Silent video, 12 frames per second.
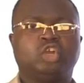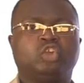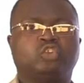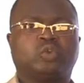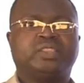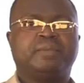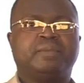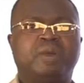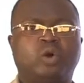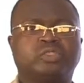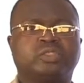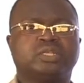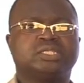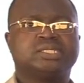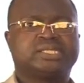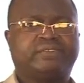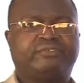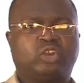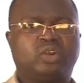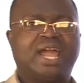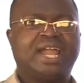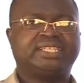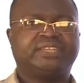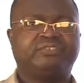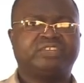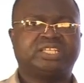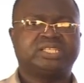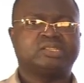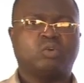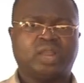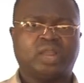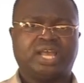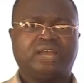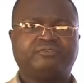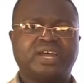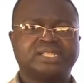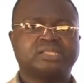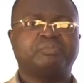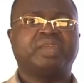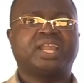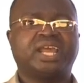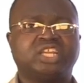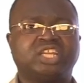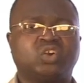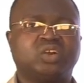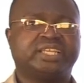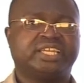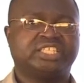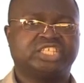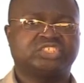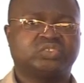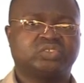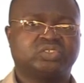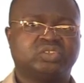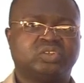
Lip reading: So in the mouth, several activities occur. First, mechanical digestion,